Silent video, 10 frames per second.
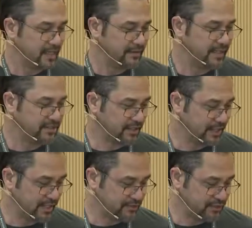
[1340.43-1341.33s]
These are
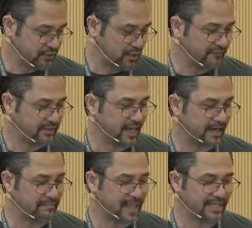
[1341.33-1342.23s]
things you have to kind
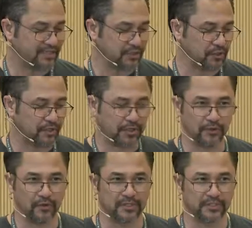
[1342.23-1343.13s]
of master
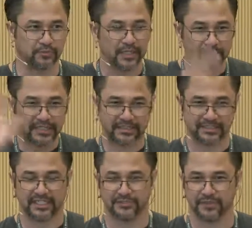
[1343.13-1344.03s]
in order to really be
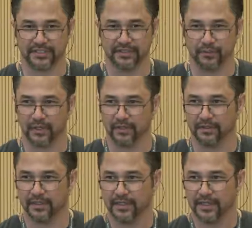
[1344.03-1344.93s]
successful in this new
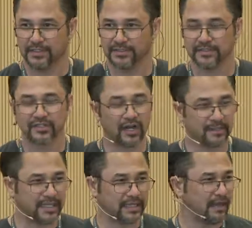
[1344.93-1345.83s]
world. So
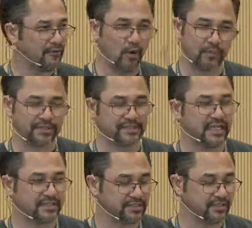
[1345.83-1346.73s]
I have whole
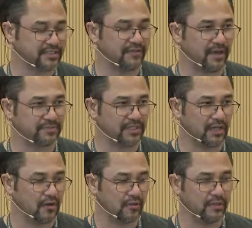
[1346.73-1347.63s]
presentations on DevOps
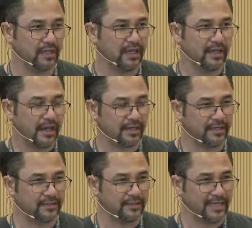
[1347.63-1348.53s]
alone, and
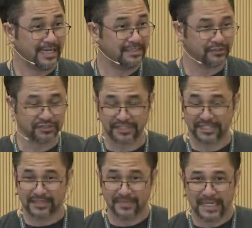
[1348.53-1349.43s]
it's
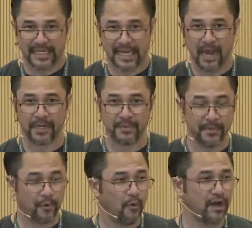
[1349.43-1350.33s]
interesting to me how many
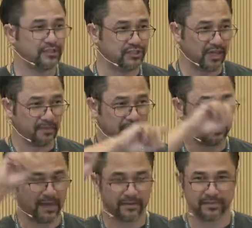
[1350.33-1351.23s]
people want to jump to
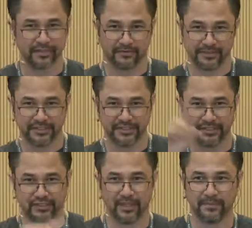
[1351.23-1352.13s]
microservices
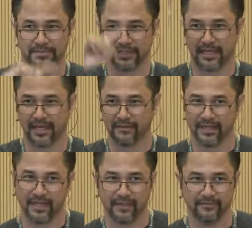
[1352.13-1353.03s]
and jump to cloud
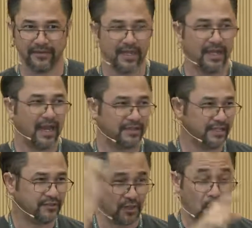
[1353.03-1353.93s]
native, and
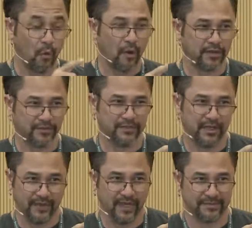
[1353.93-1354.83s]
they don't want to do
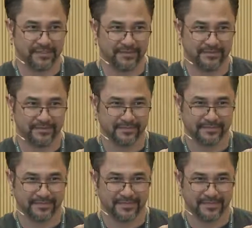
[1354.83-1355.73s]
DevOps.
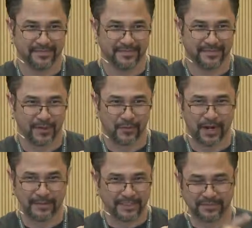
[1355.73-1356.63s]
All
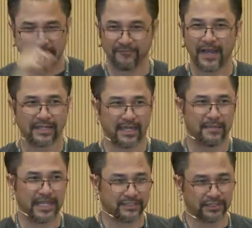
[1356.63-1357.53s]
right? As a matter of fact, I
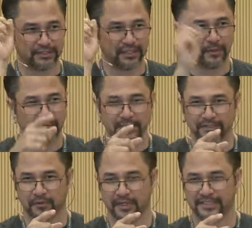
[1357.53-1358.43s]
imagine there's someone in
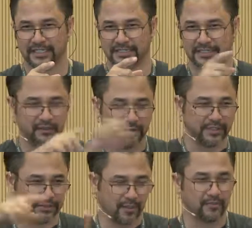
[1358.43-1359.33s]
this organization or
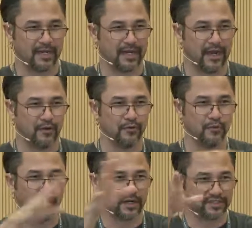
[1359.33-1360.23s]
this room right now who
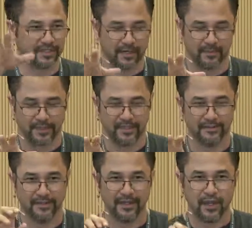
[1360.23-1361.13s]
works at a company
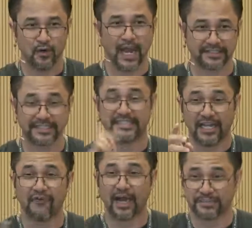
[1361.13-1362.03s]
who has a
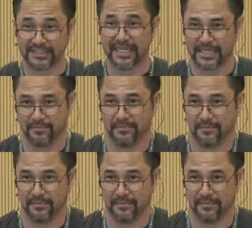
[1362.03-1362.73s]
DevOps team.